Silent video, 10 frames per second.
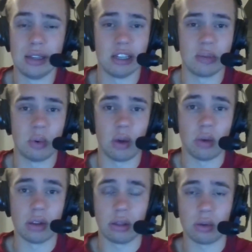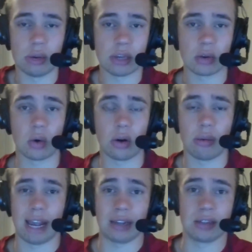to this point, one of the three best
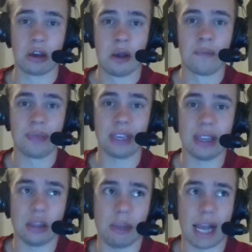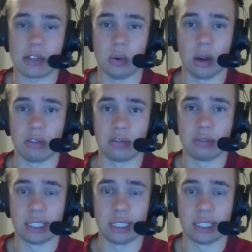quarterbacks in the Pac-12